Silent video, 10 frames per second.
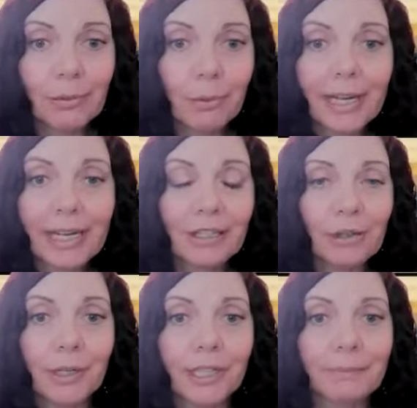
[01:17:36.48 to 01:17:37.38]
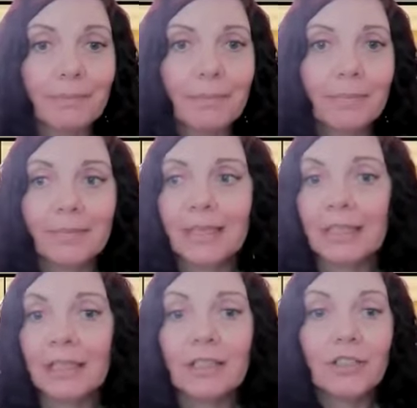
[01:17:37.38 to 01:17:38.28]
your brain going.
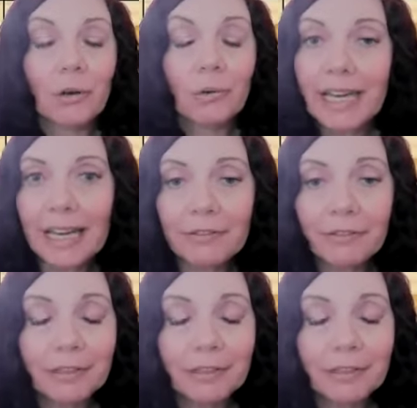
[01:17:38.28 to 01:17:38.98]
Don't have,